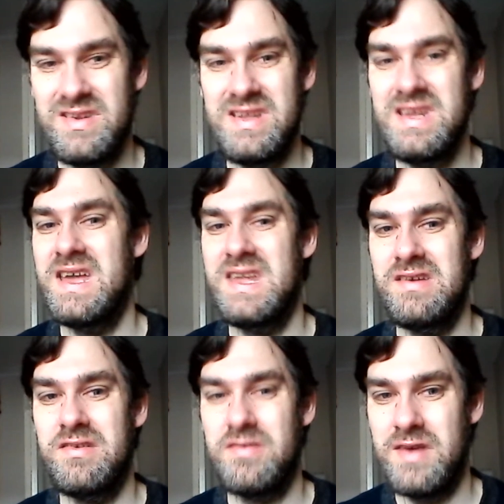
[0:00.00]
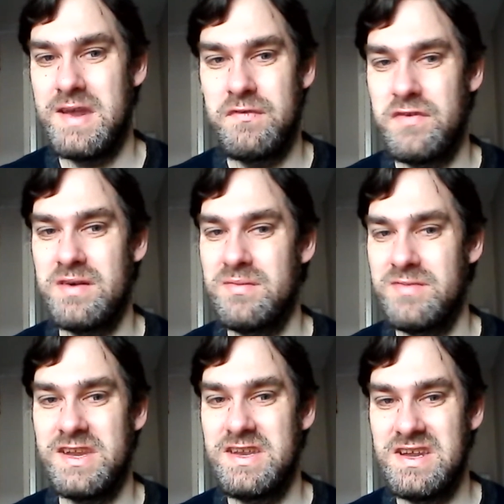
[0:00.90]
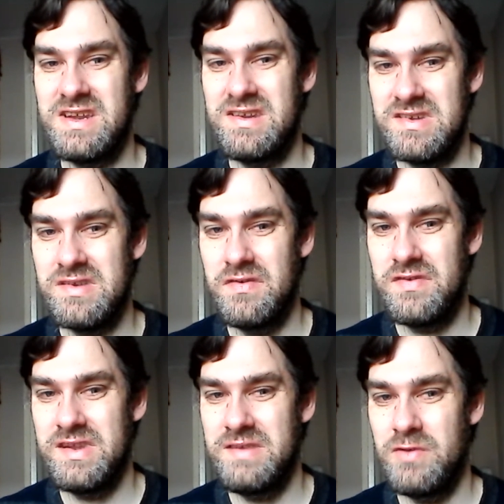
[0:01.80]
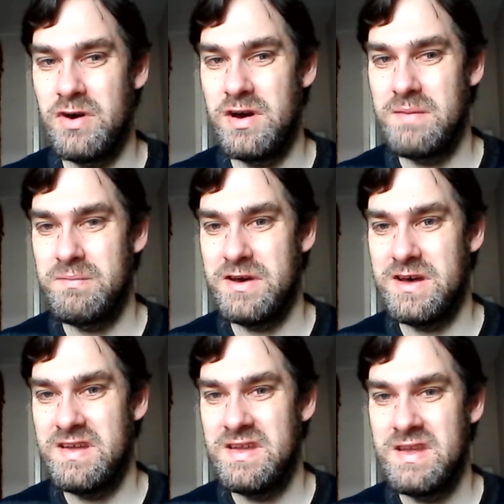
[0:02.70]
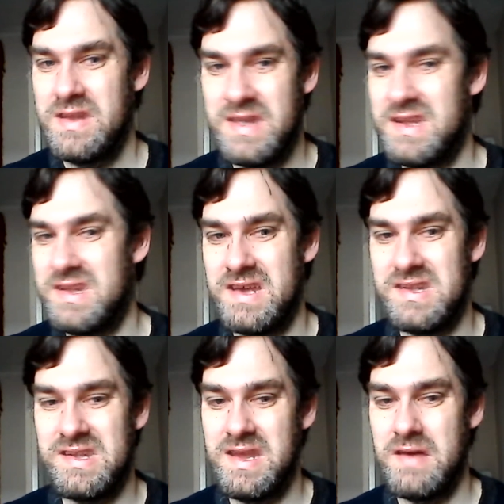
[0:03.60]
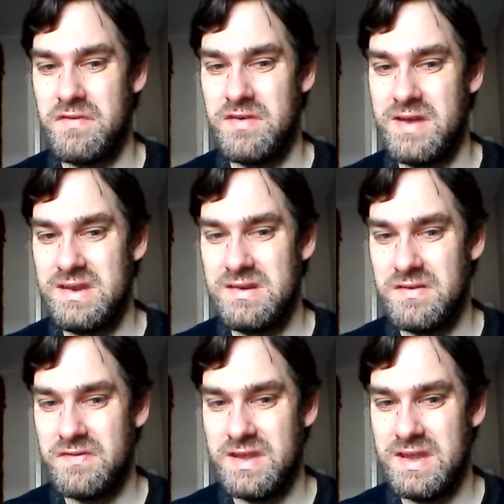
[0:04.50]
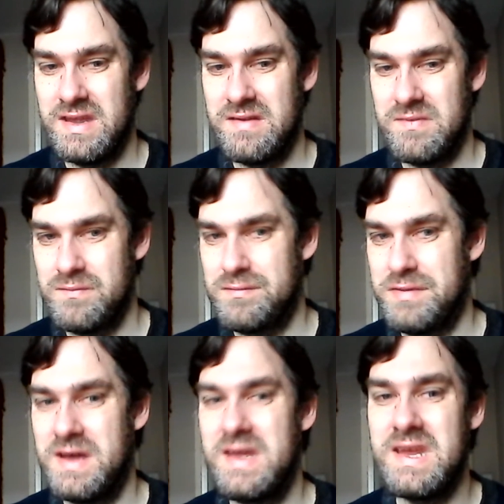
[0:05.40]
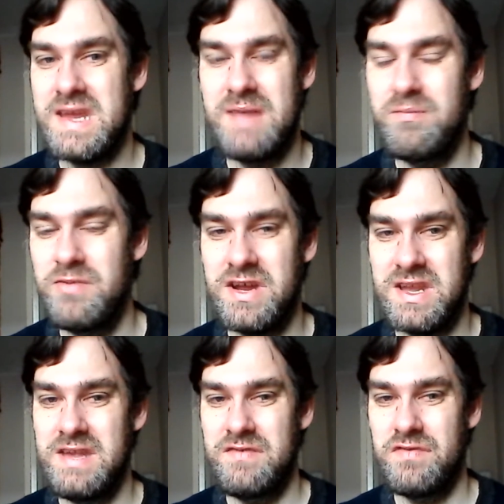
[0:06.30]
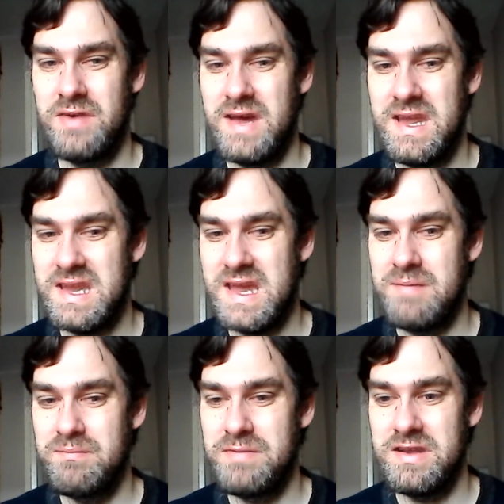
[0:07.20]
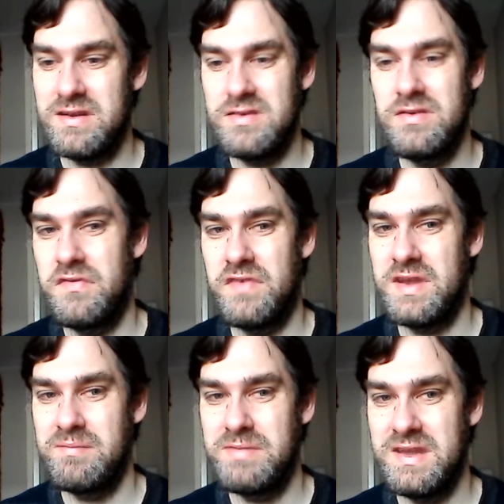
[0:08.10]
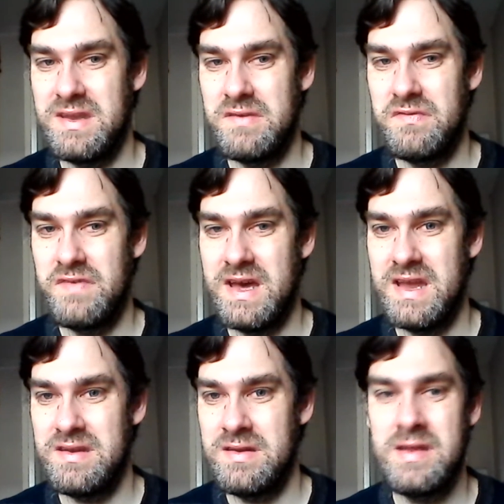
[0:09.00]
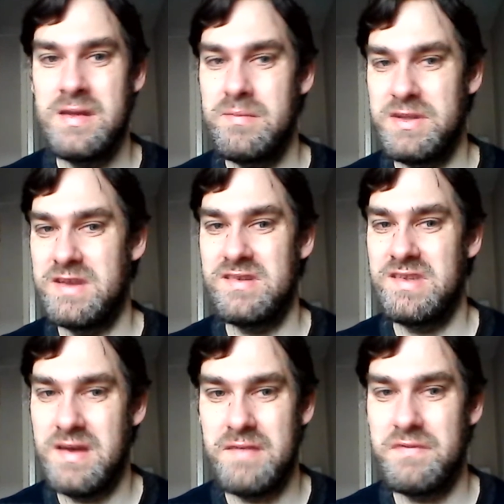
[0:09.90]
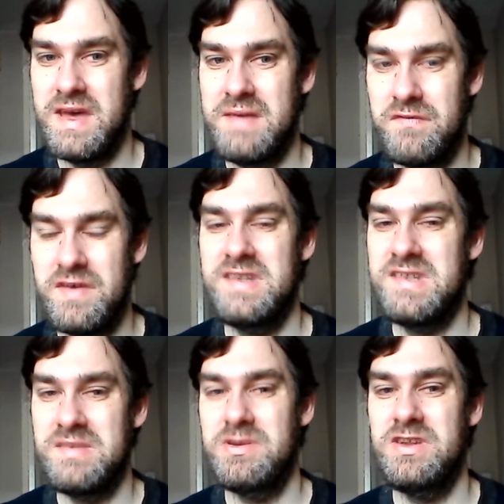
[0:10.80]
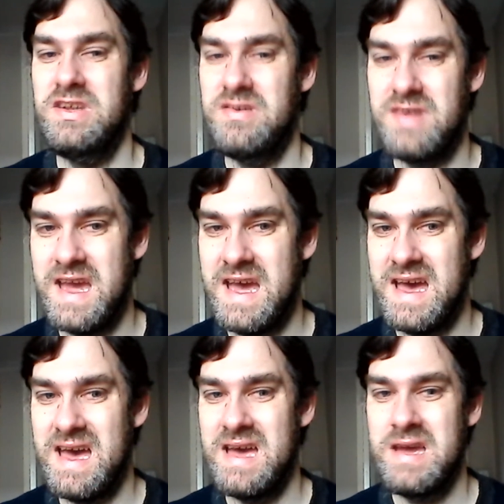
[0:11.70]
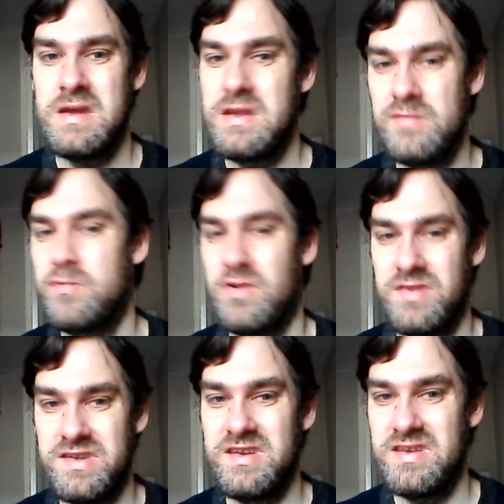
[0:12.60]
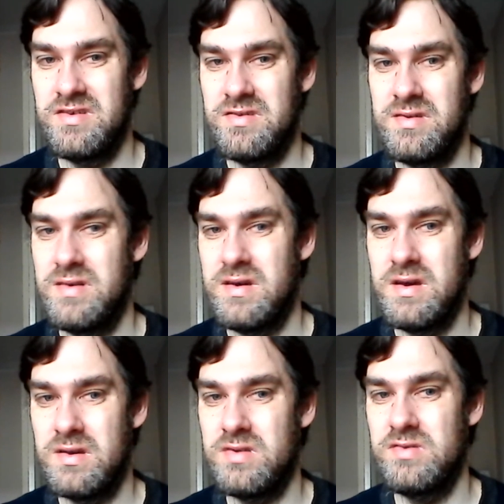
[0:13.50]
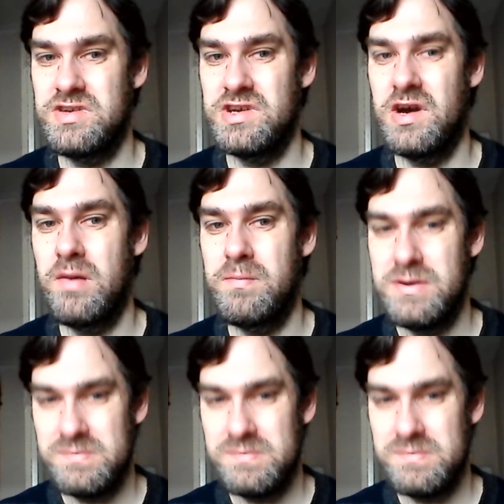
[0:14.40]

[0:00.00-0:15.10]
yeah, they're not great films, and you can sort of see why, but that's the other end of it. But it can work either way. It can be a good thing being a fan, because you have that investment, you care, you want to do a good job.